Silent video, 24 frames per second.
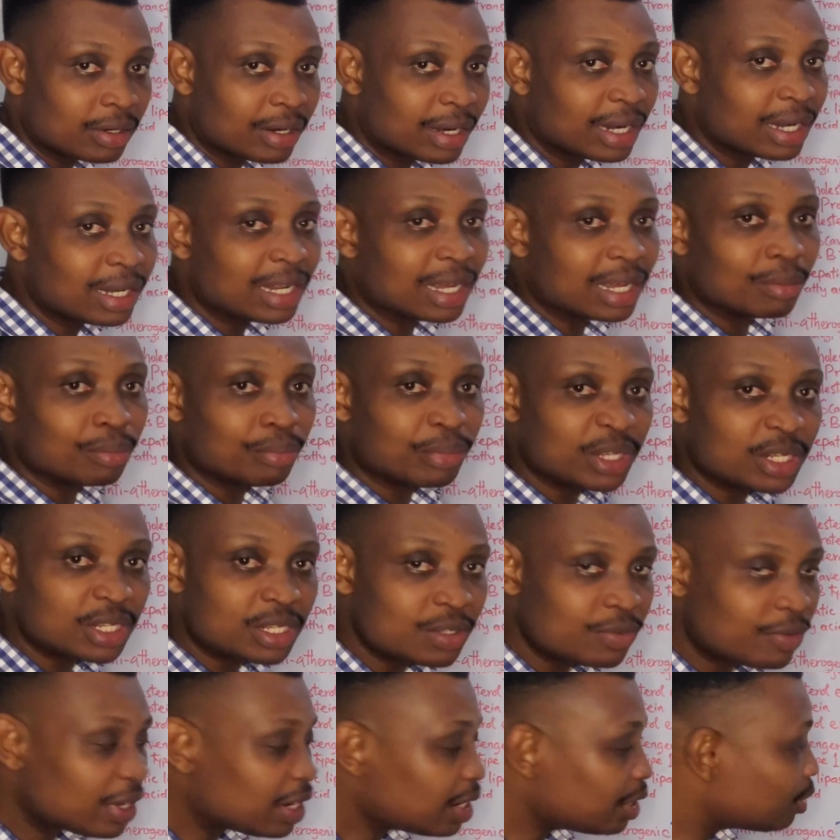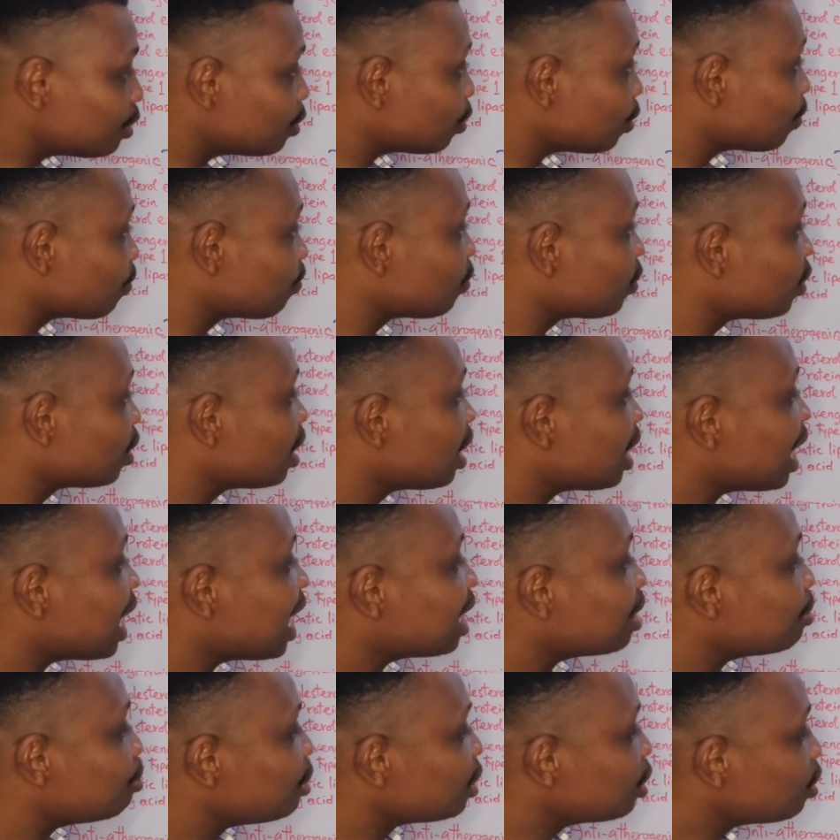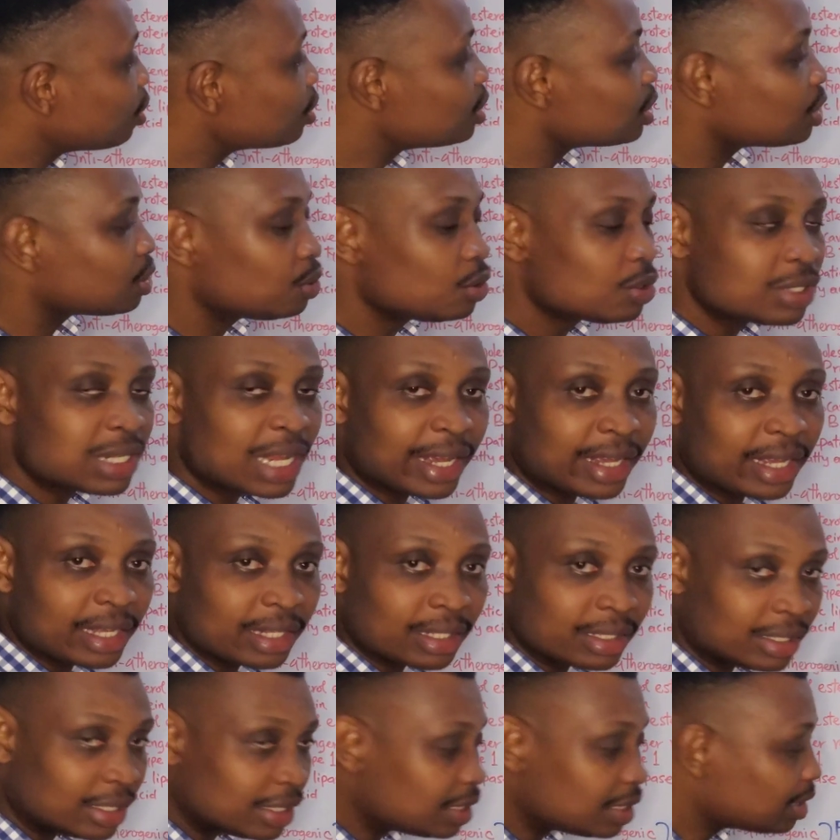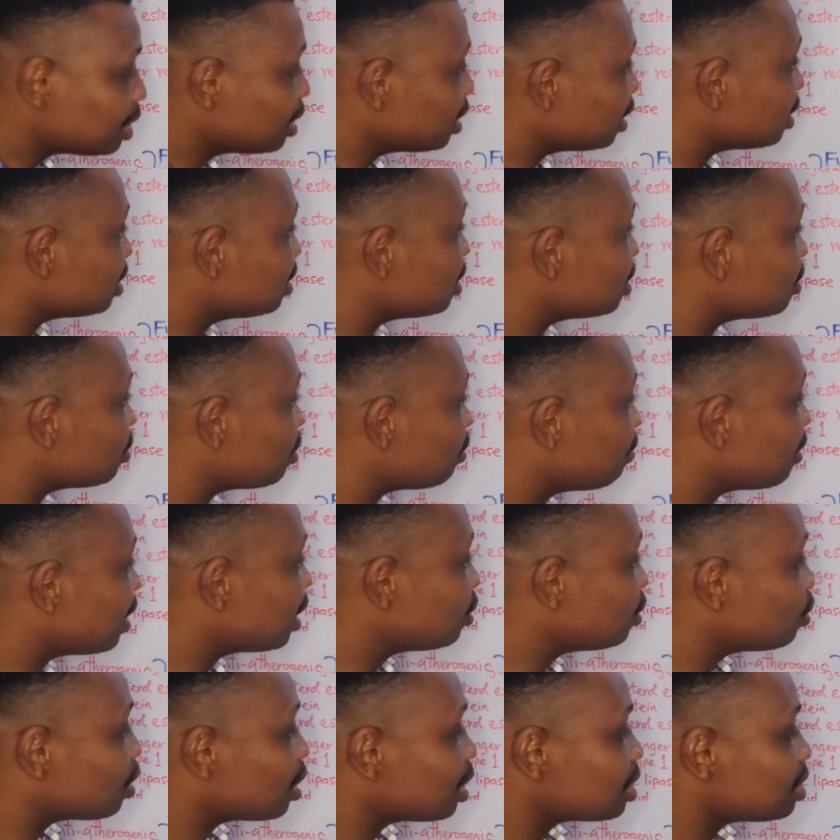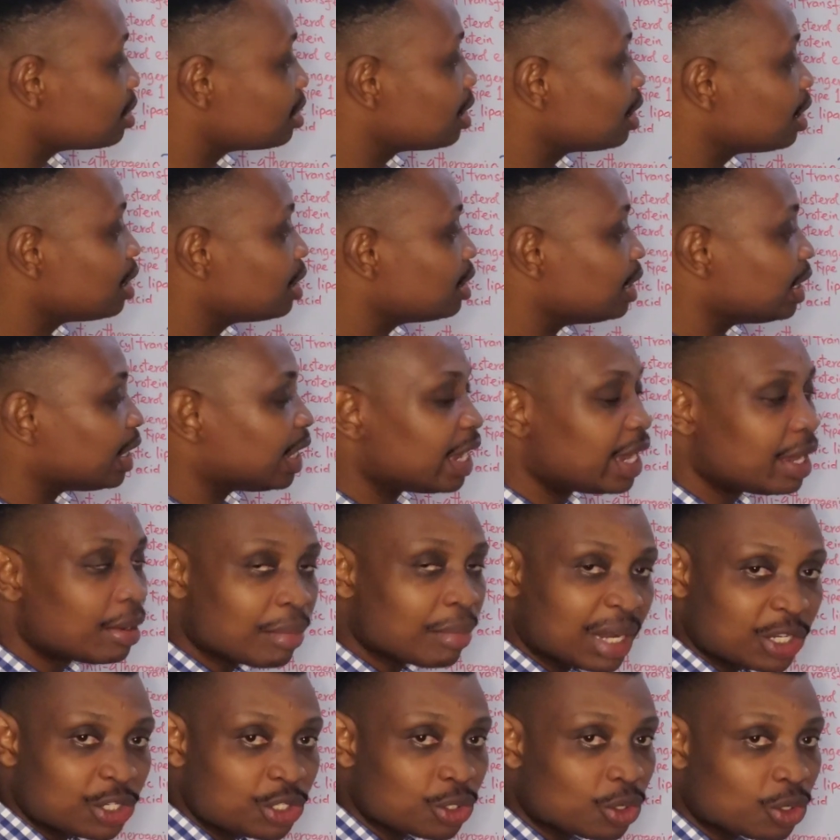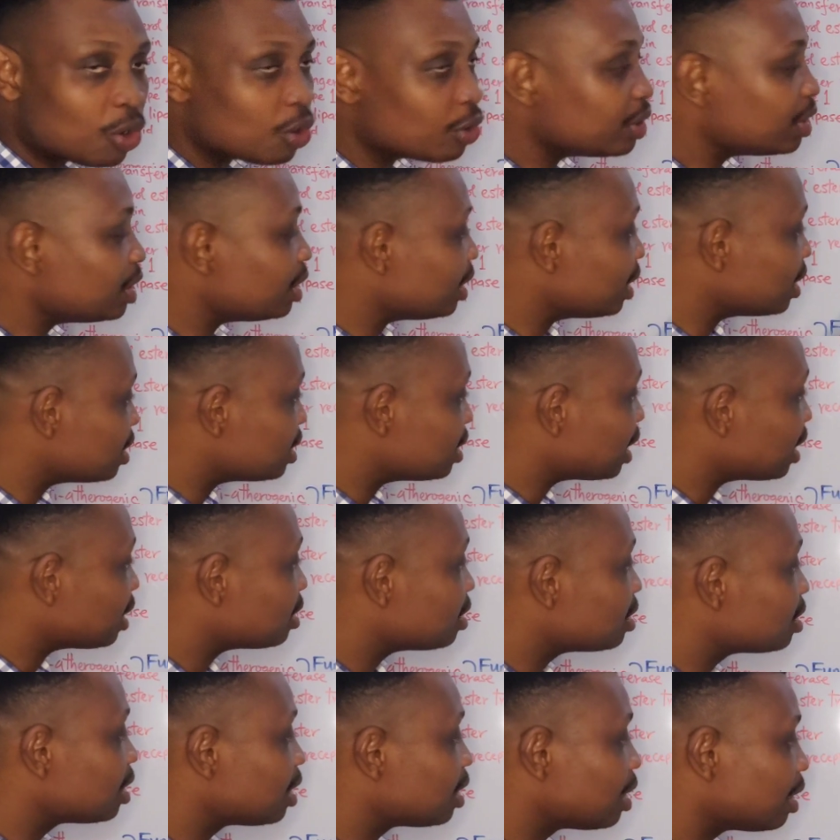rather than being spherical. And because it looks like a disc, it is referred to as the immature or the nascent